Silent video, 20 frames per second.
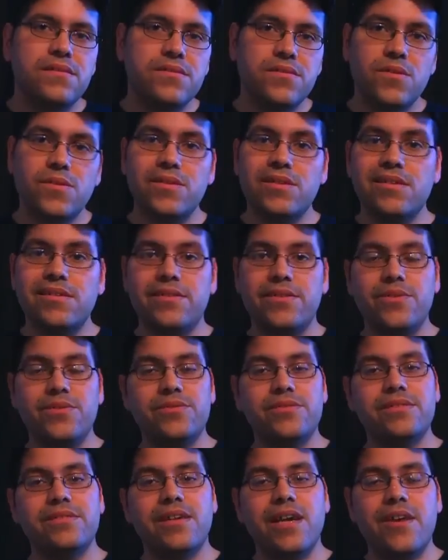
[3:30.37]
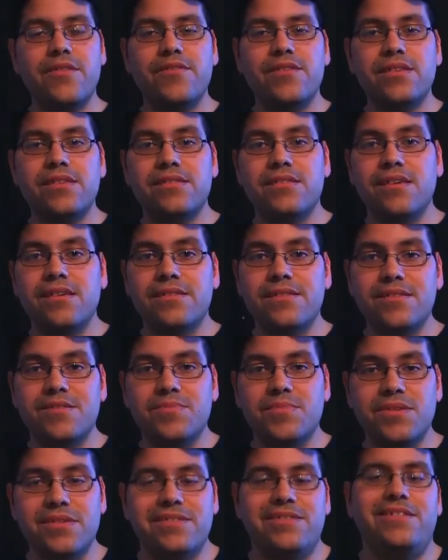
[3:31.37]
So in conclusion, I really dug this
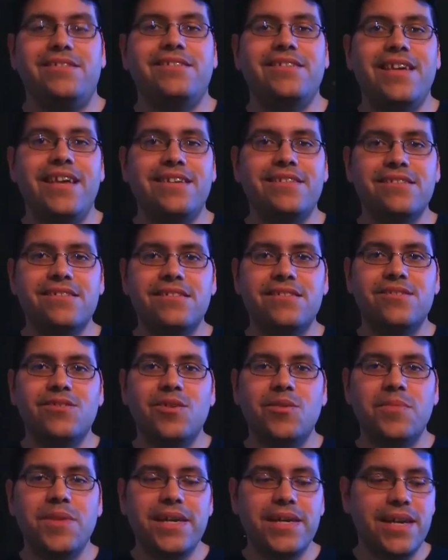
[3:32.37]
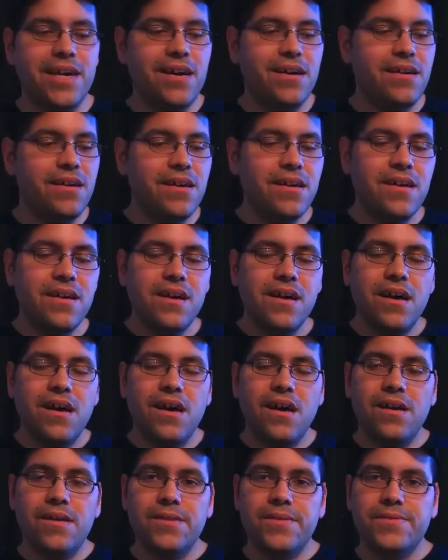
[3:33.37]
book, just in case you didn't know by now.
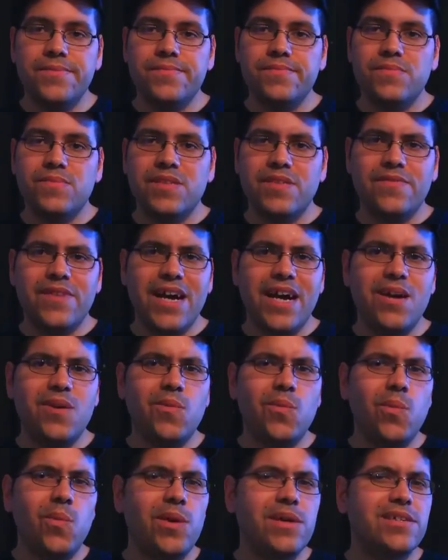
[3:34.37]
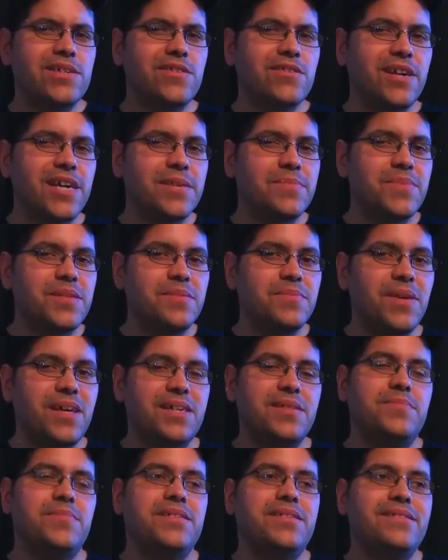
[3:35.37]
If I had one gripe, it'd
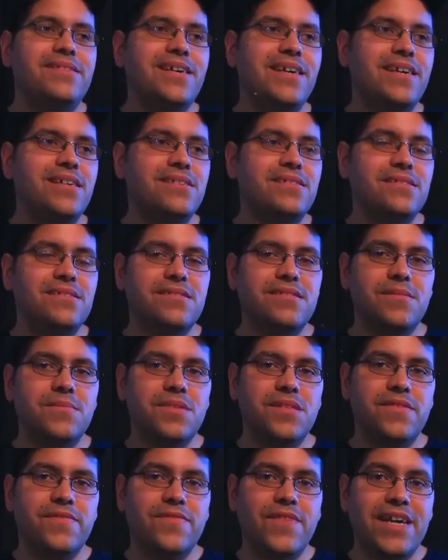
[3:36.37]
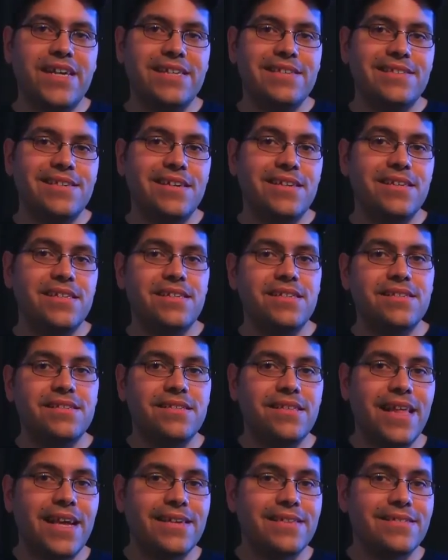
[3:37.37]
probably be that some of the fighting
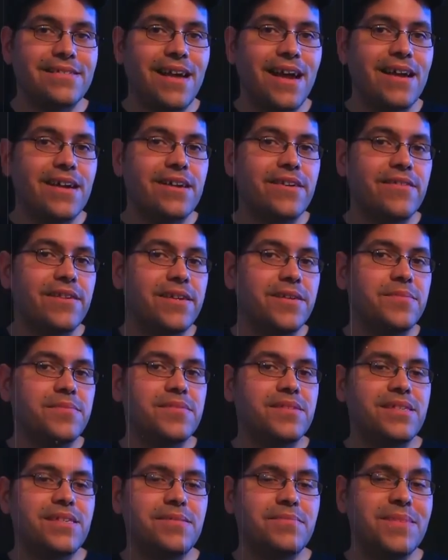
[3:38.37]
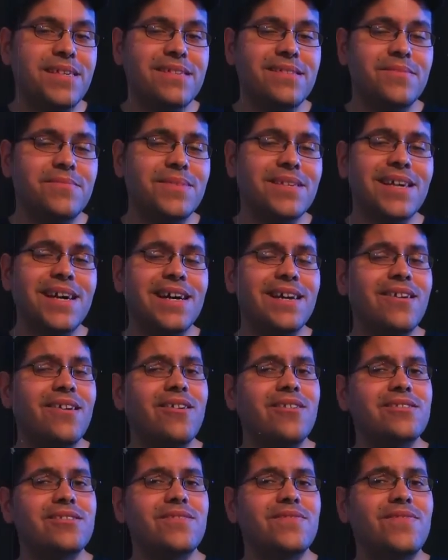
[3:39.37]
techniques lack diagrams and it made them kind of
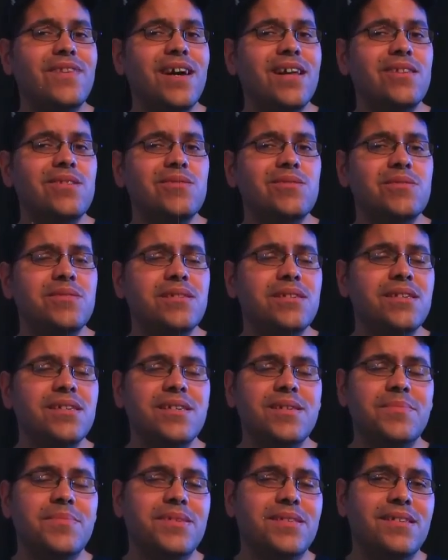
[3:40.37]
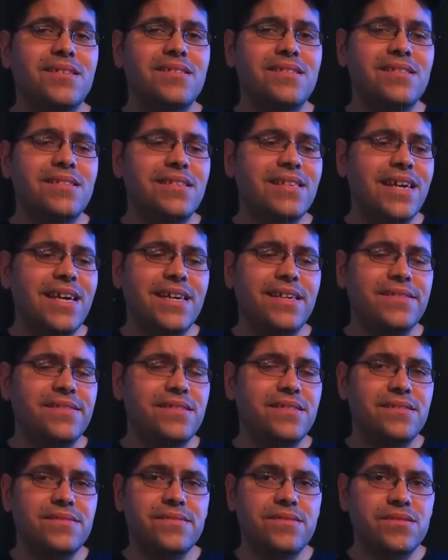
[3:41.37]
hard to follow. But other than that,
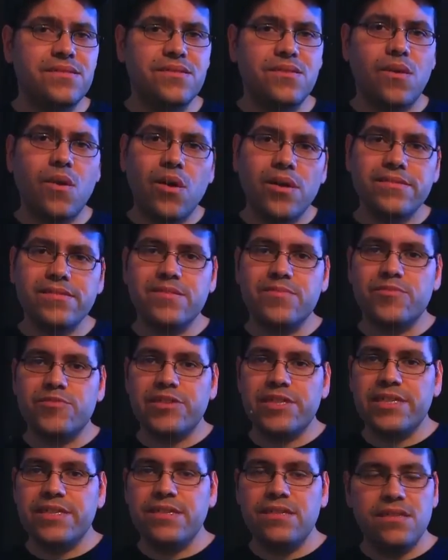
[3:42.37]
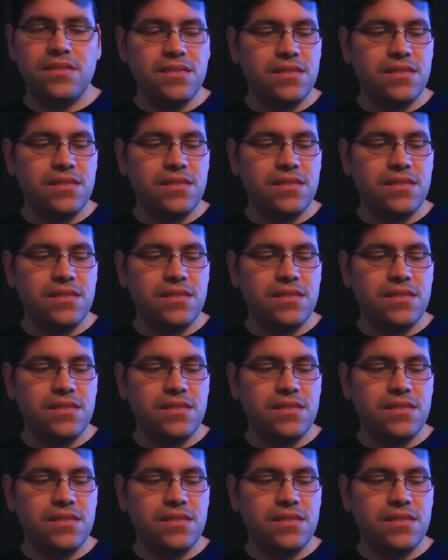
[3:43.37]
it's an awesome read.